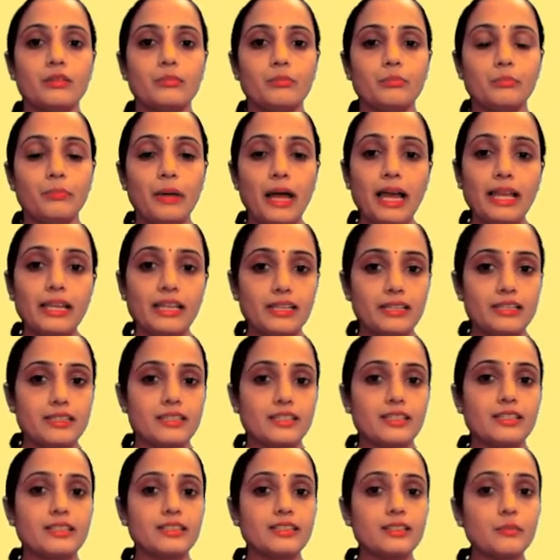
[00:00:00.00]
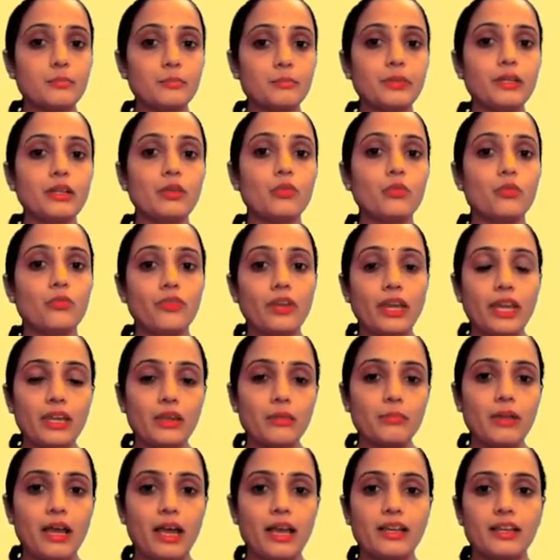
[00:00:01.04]
balance, a simple
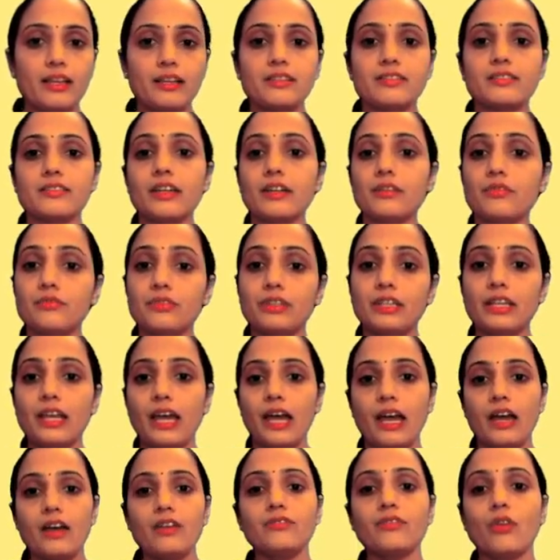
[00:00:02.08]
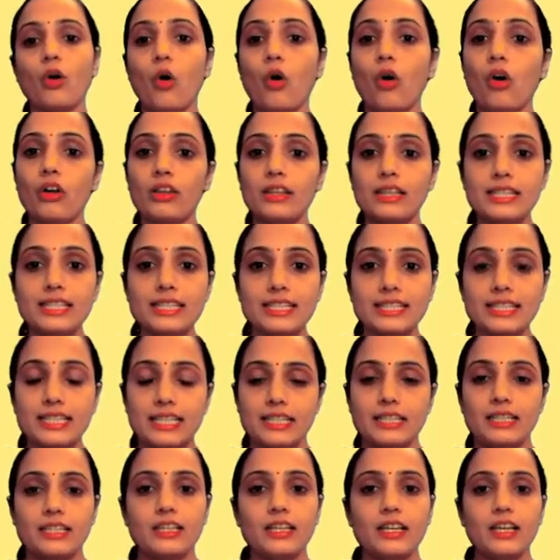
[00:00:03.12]
way balance that we have all
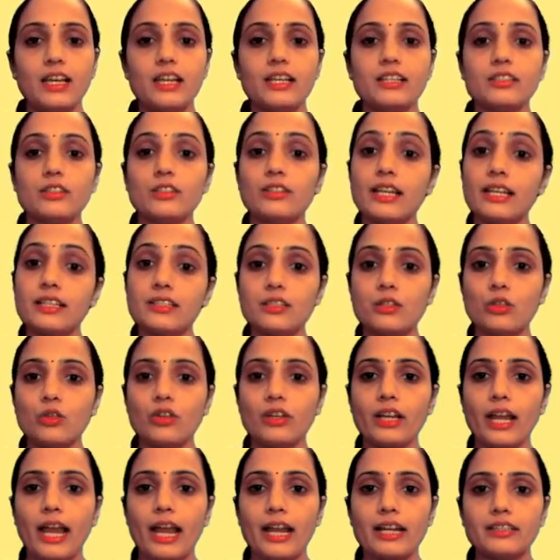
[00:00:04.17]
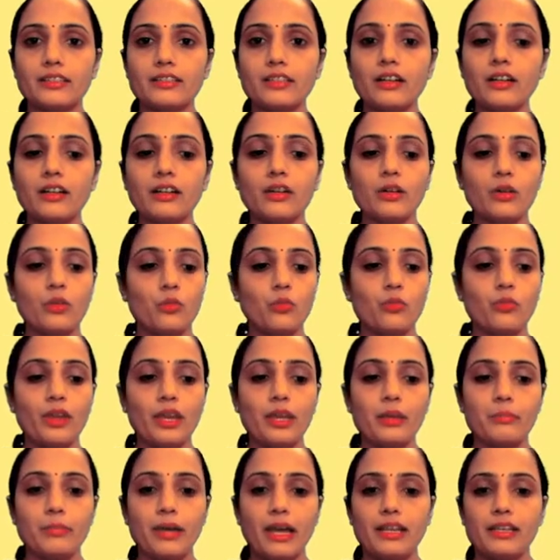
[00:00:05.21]
seen. So, let's look at the
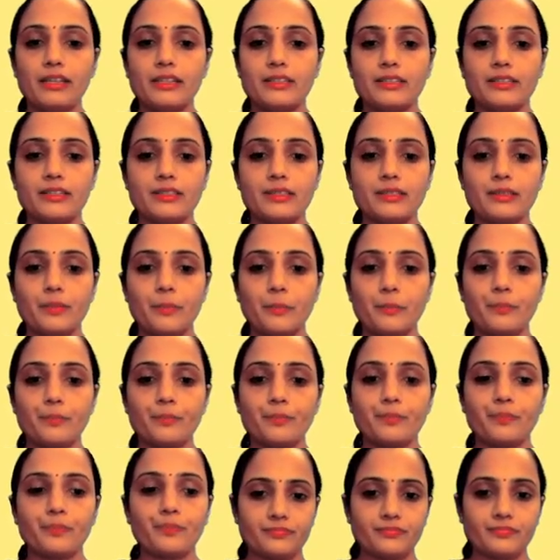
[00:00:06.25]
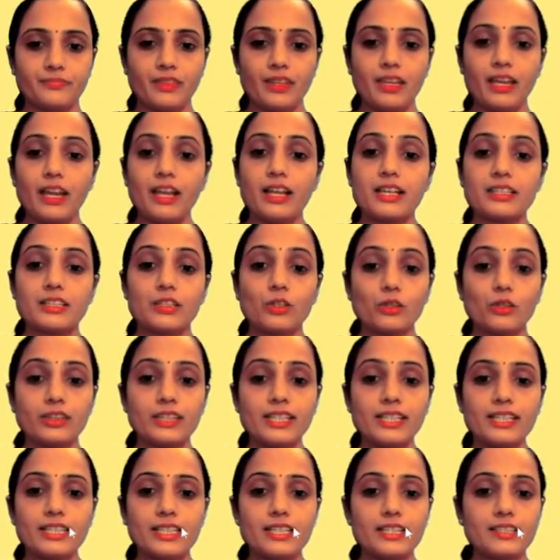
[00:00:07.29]
way balance. So
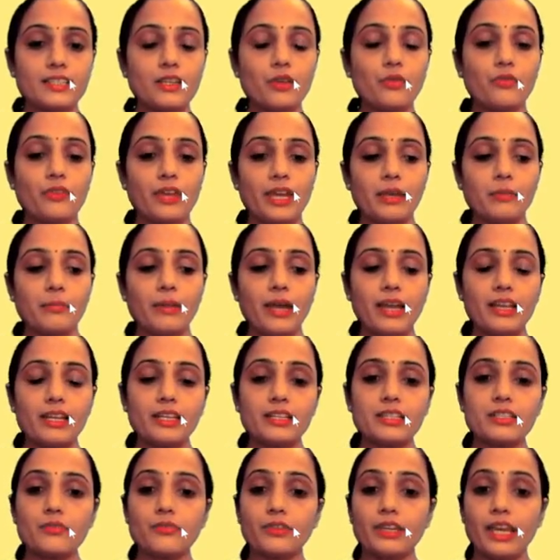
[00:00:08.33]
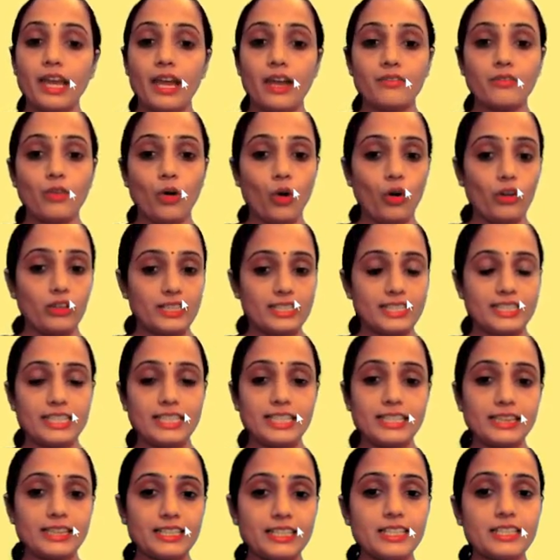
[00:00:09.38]
this is a way balance. We have all
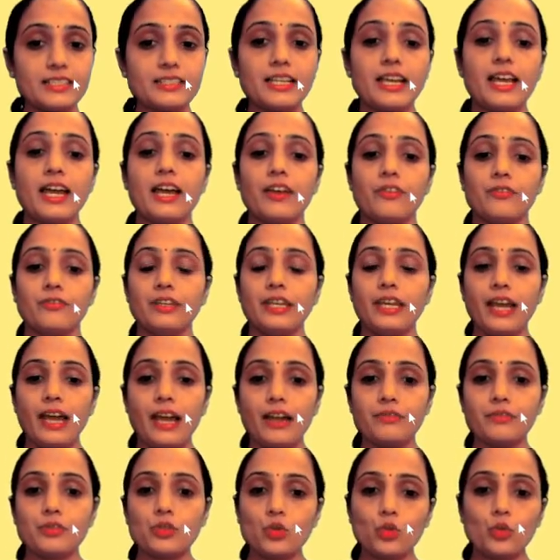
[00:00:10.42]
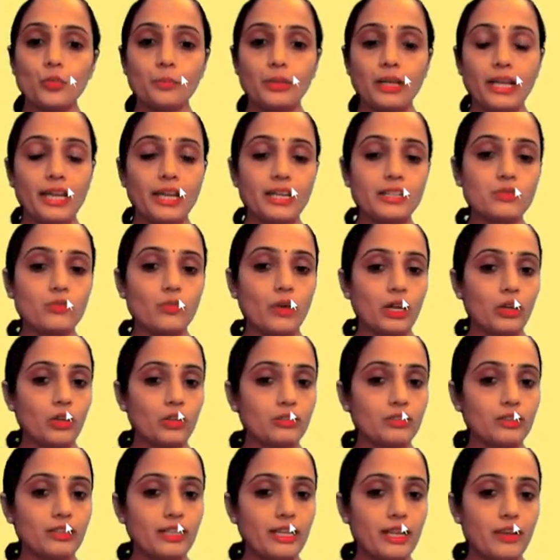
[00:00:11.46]
seen this. We have two plates, one
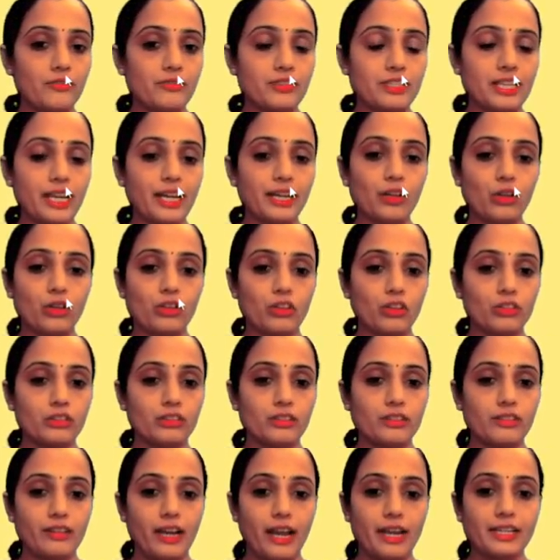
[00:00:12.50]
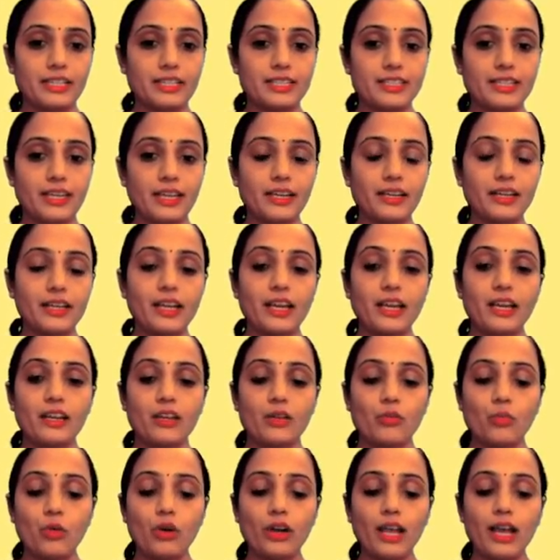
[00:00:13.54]
on the left side, one on the right side.
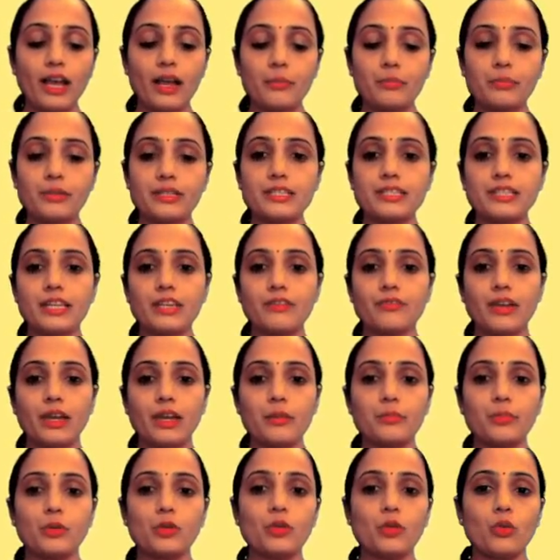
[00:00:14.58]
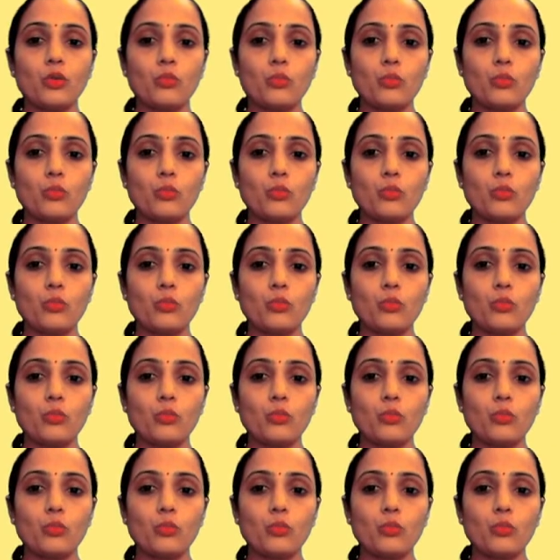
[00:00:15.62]
What happens if I put